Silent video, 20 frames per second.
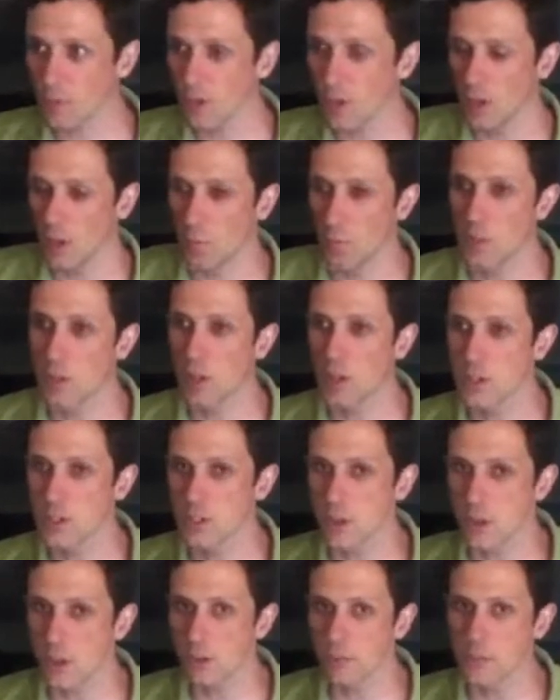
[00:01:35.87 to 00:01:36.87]
And we
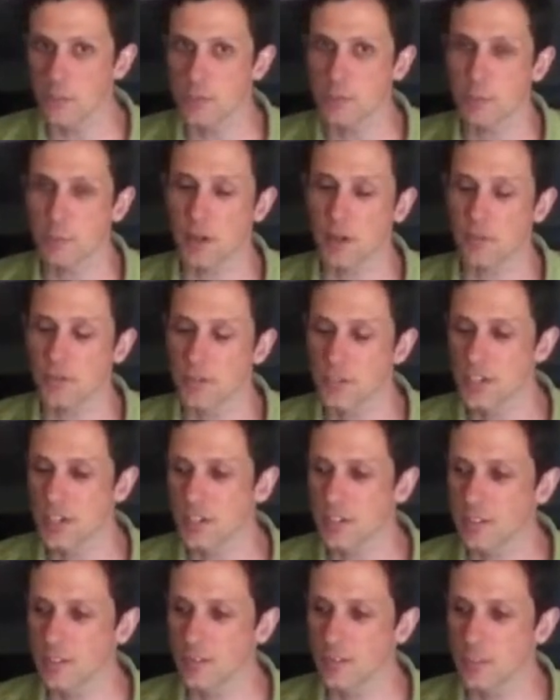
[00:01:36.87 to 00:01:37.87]
lost all respect for
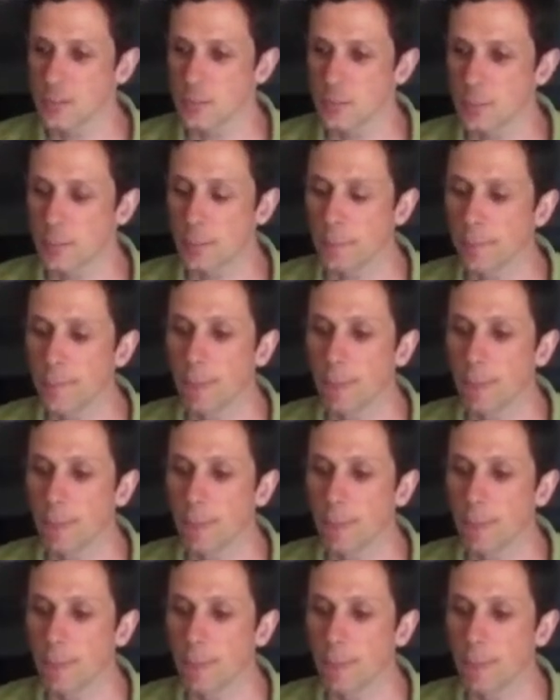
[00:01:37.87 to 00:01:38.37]
Jake as a fisherman.